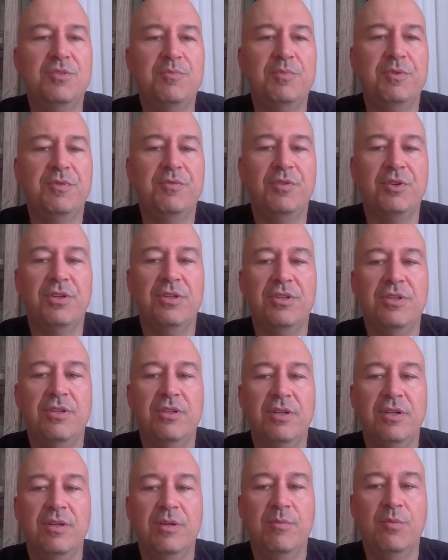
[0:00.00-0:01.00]
preferred
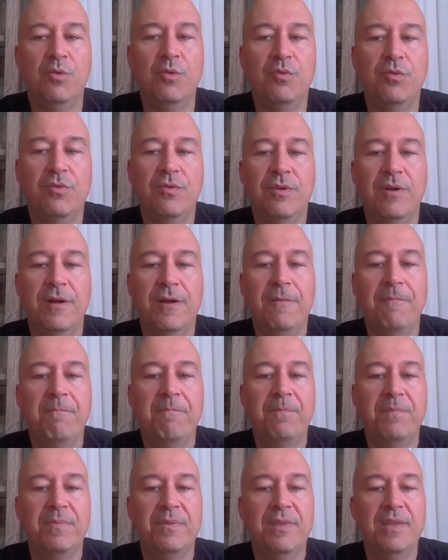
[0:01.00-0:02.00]
move.
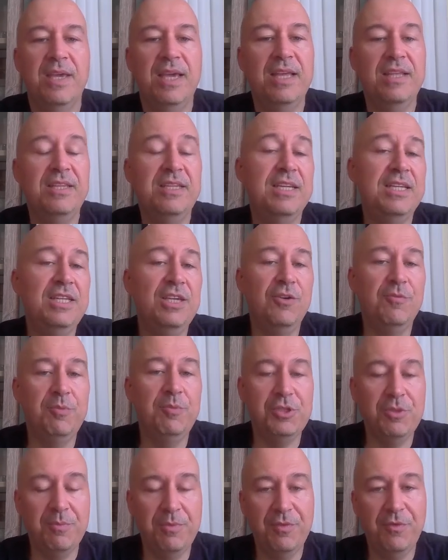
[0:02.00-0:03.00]
And the idea of
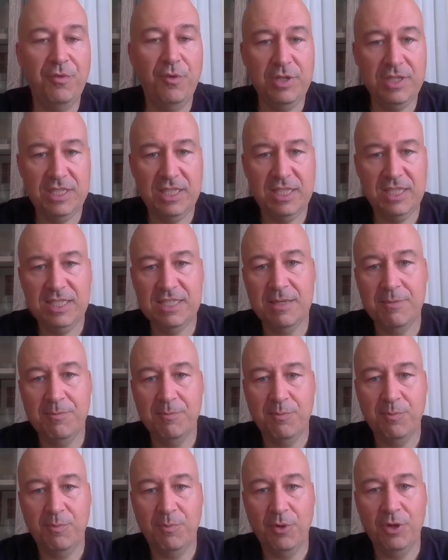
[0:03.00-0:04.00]
bishop b4 is that at
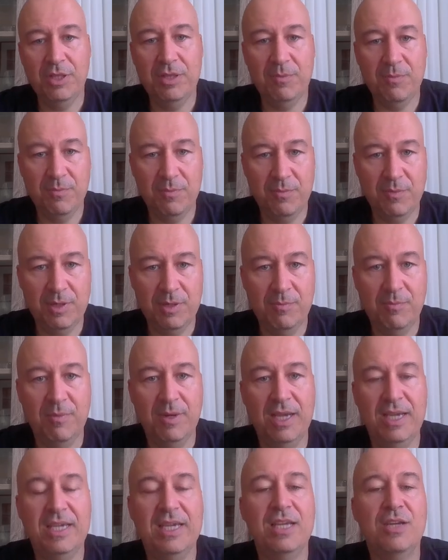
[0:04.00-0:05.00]
some point
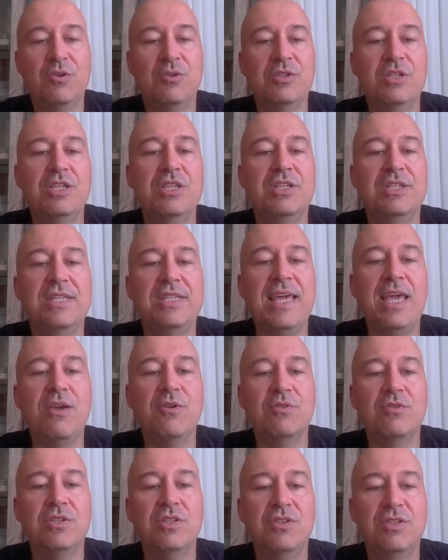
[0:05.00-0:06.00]
black can consider taking
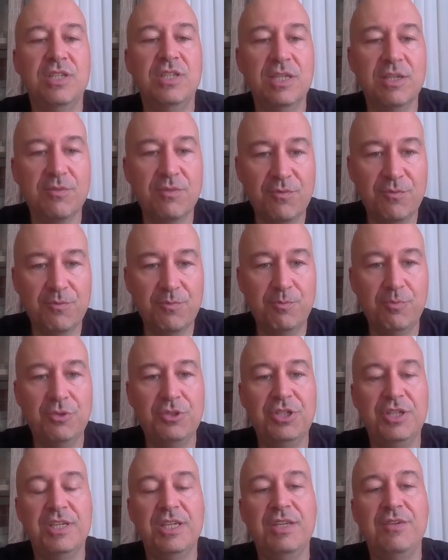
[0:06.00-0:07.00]
on c3 and
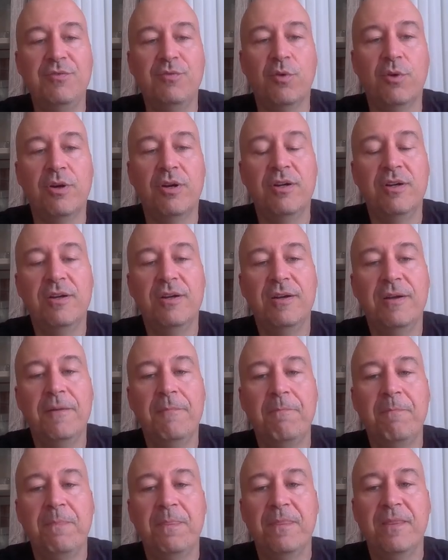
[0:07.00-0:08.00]
pushing e4.
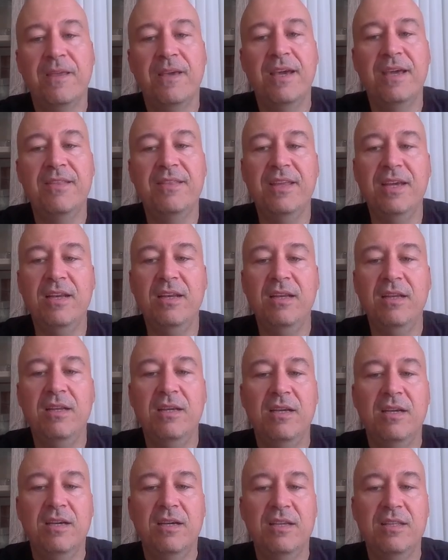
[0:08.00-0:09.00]
And then
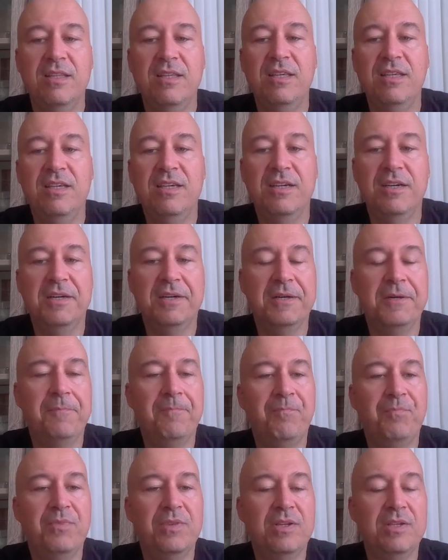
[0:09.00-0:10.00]

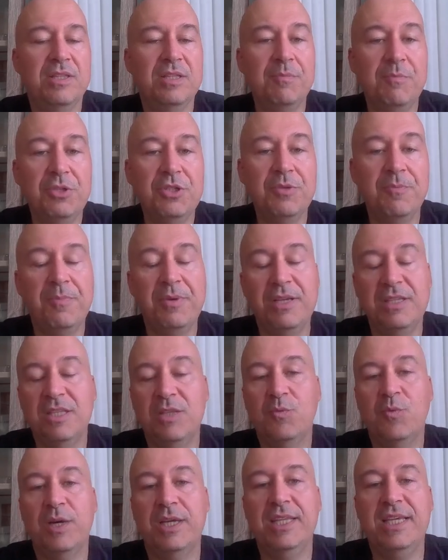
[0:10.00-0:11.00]
the bishop pair
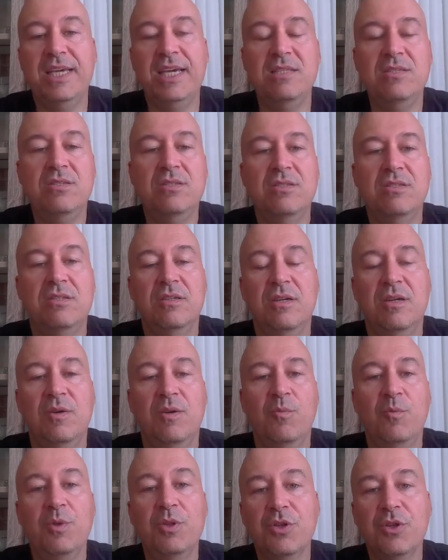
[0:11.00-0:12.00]
that white has
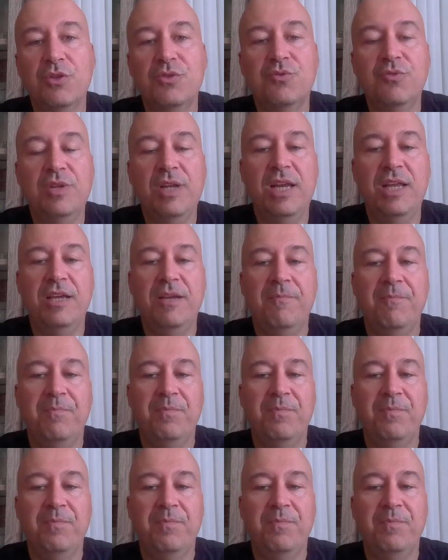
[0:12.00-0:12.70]
will not really